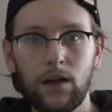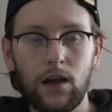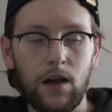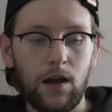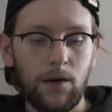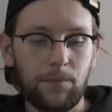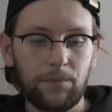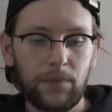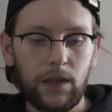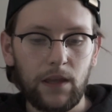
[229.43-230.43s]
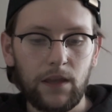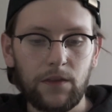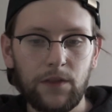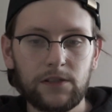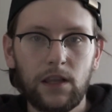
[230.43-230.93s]

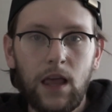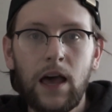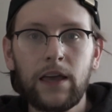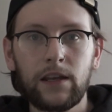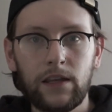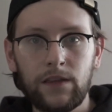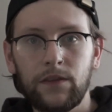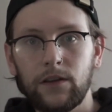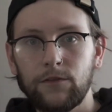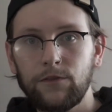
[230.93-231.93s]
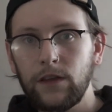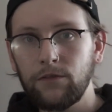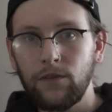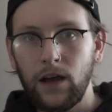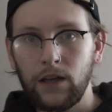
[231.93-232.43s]
There's a line in the config
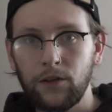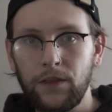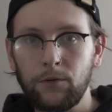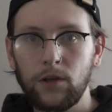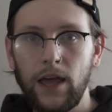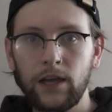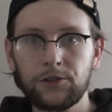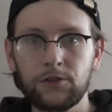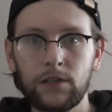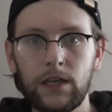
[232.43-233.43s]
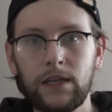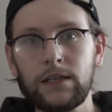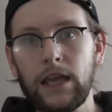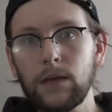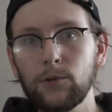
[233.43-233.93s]
file that will actually
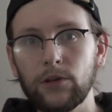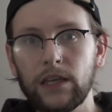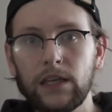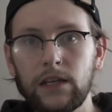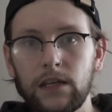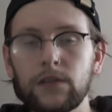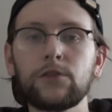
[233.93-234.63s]
enable Kitty